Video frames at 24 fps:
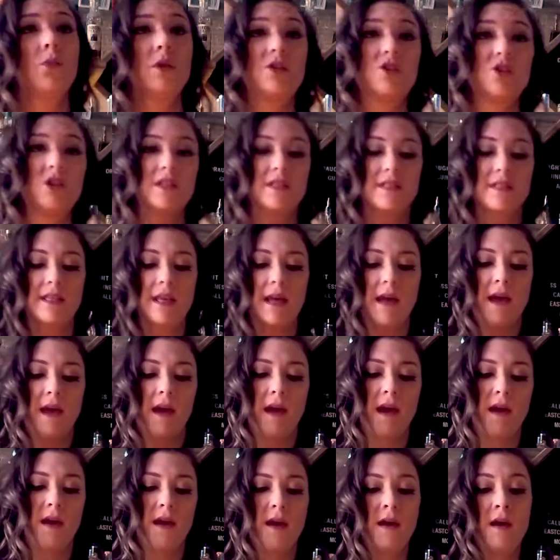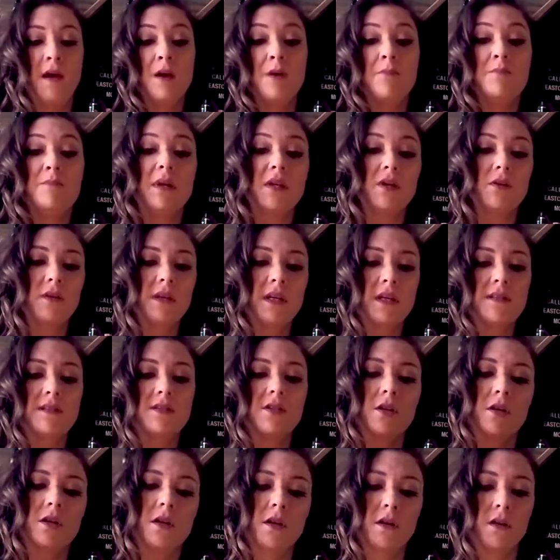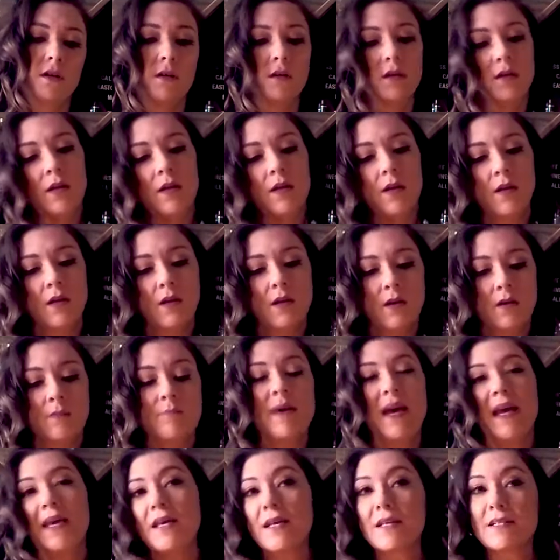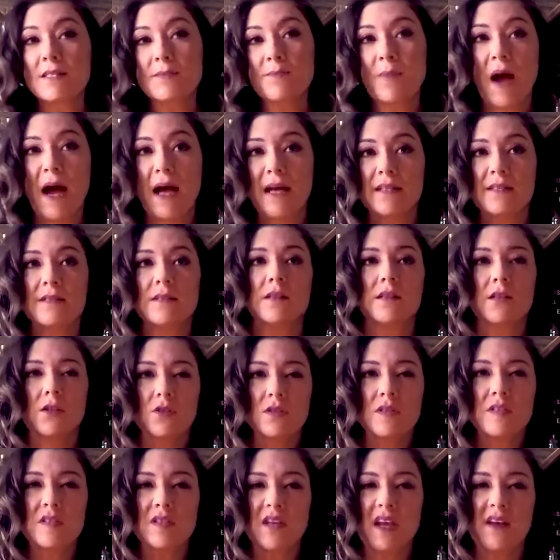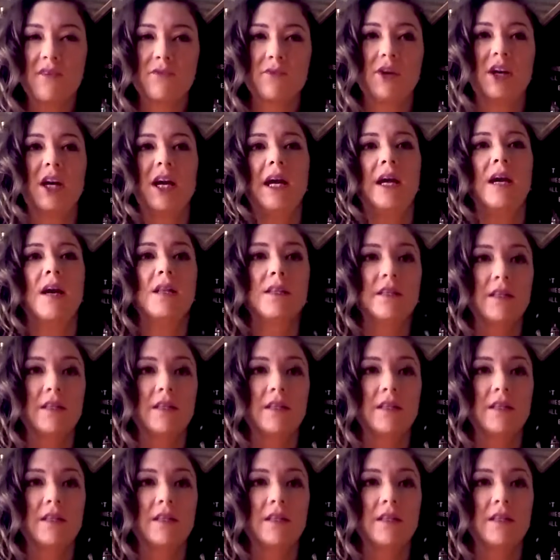which is a Middle Eastern baking spice, a little savory, a